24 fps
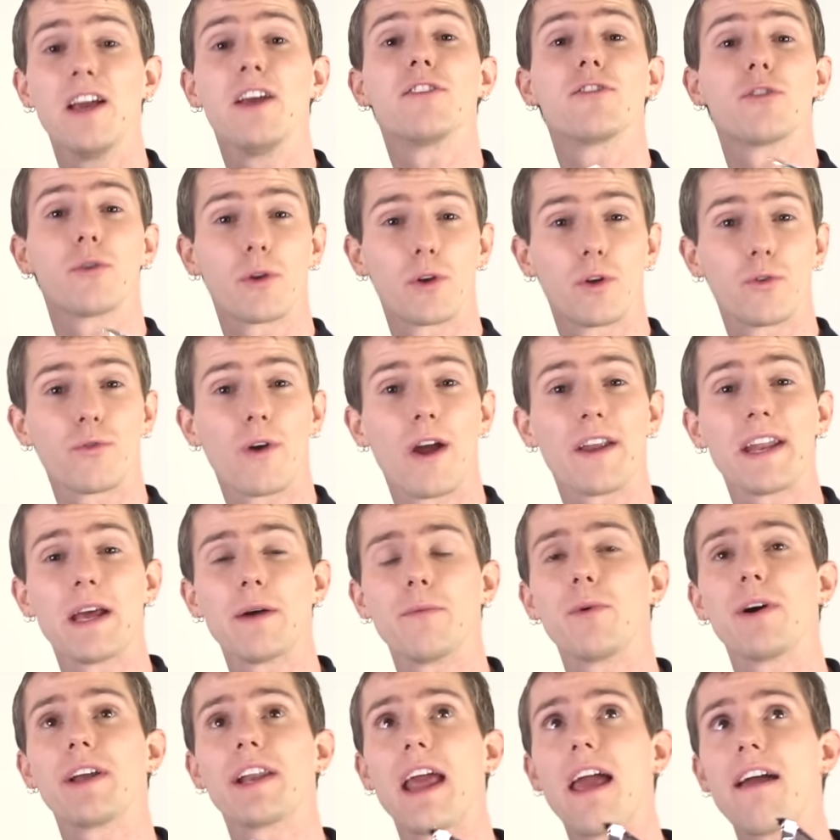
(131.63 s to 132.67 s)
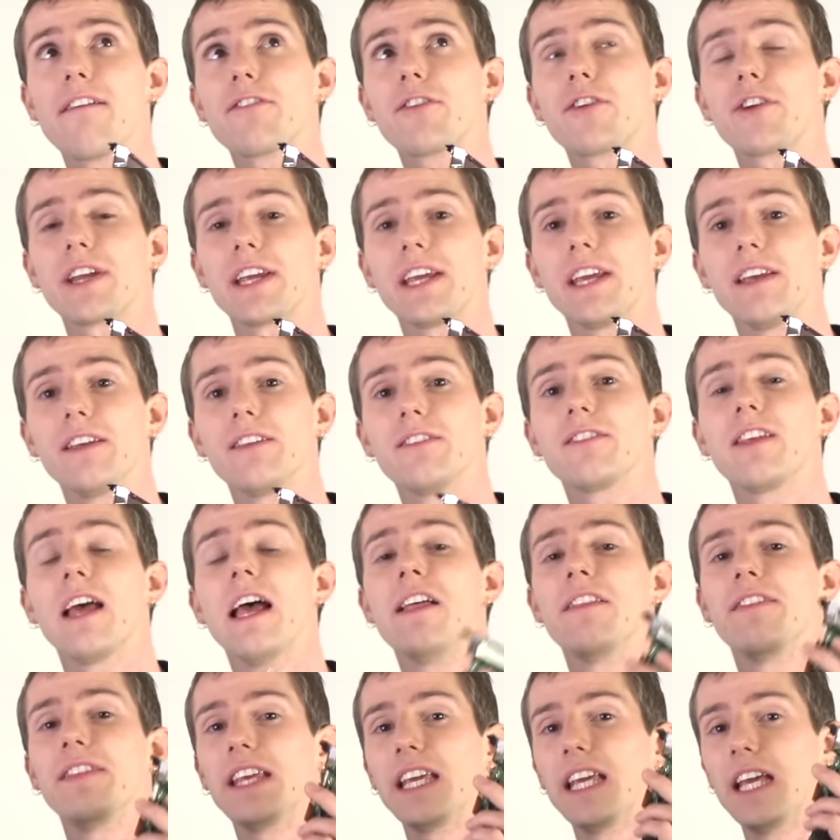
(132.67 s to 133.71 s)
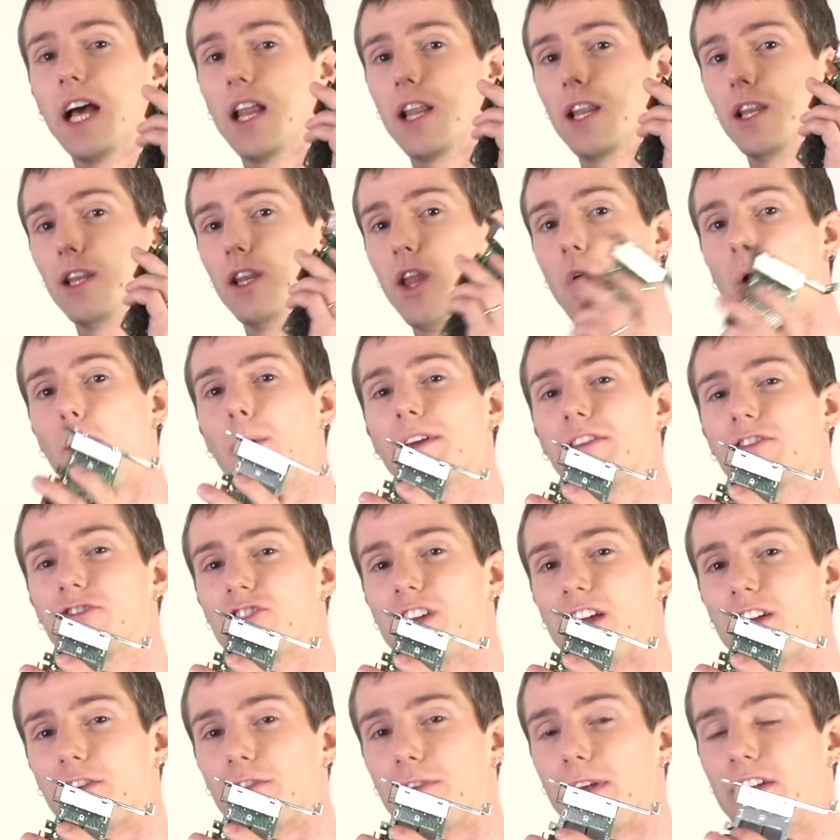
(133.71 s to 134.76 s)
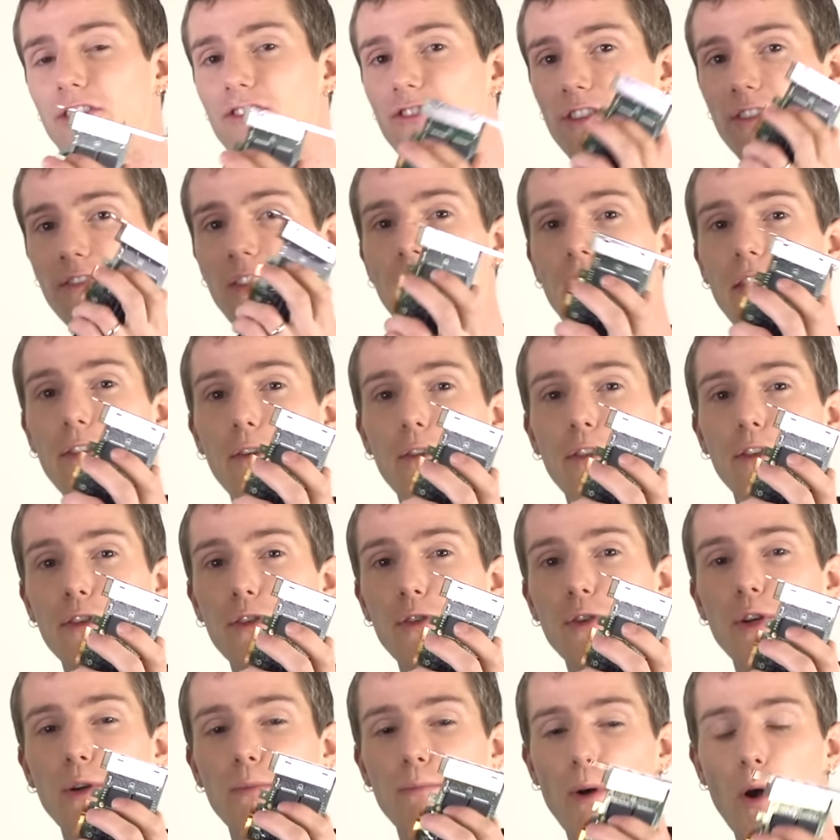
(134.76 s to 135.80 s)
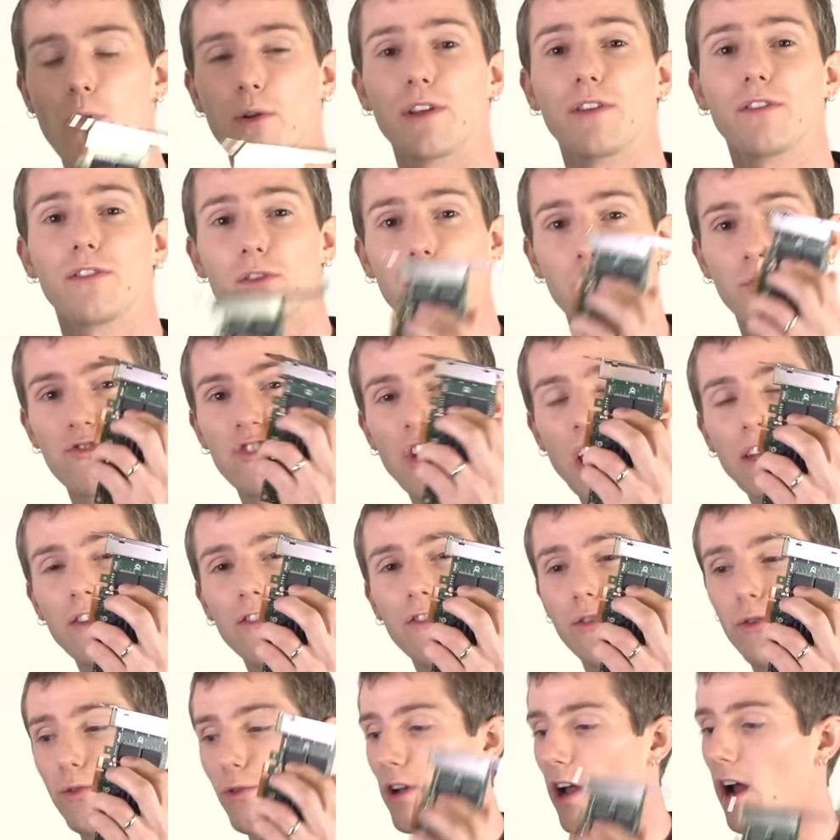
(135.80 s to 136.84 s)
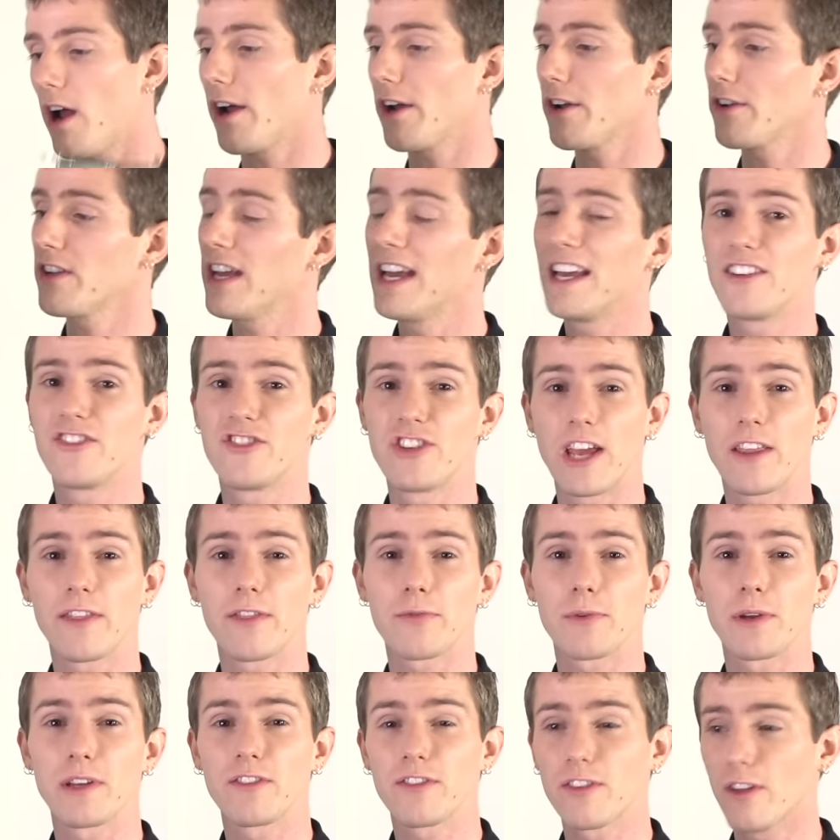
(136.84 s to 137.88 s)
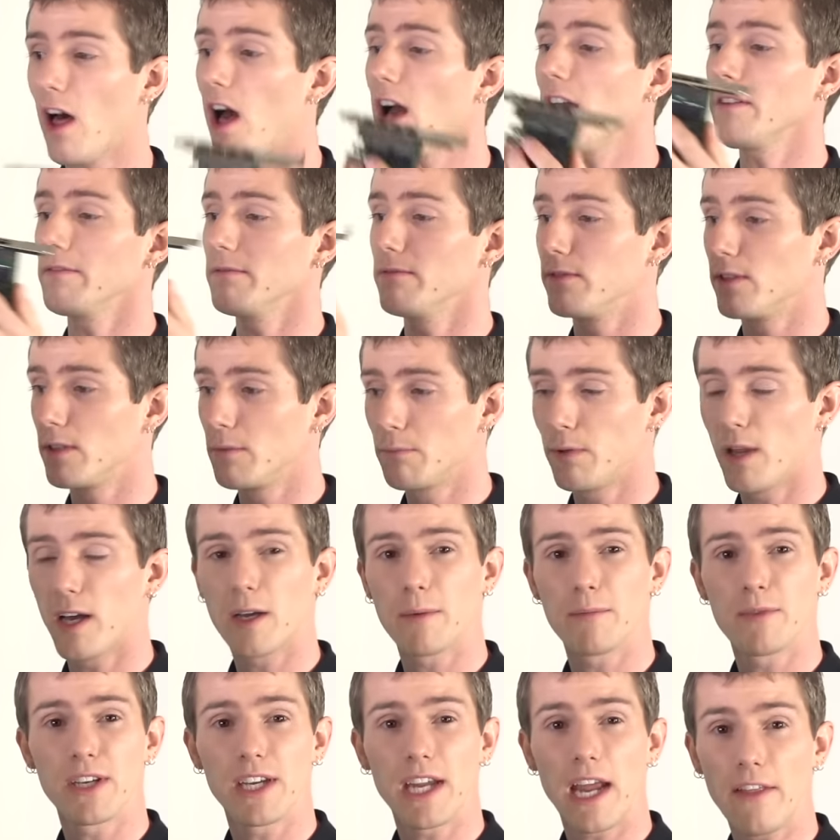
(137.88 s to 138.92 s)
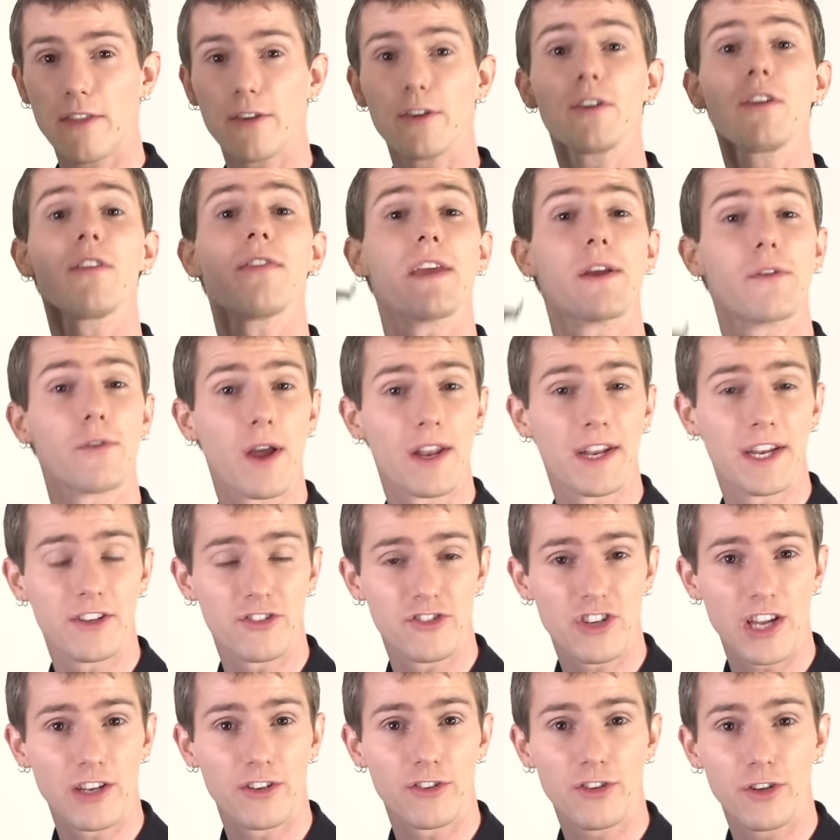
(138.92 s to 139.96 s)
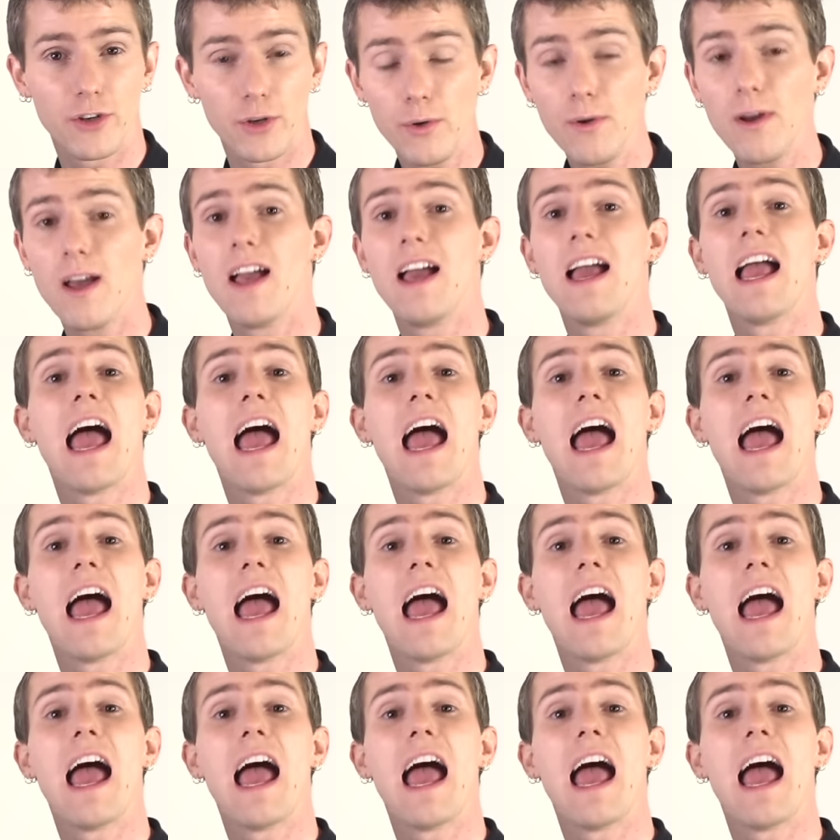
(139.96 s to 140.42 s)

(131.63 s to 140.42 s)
So it'll run at whatever is the lowest generation of either of the two components. So Gen 2 card, Gen 3 slot, plug them together, they run at Gen 2.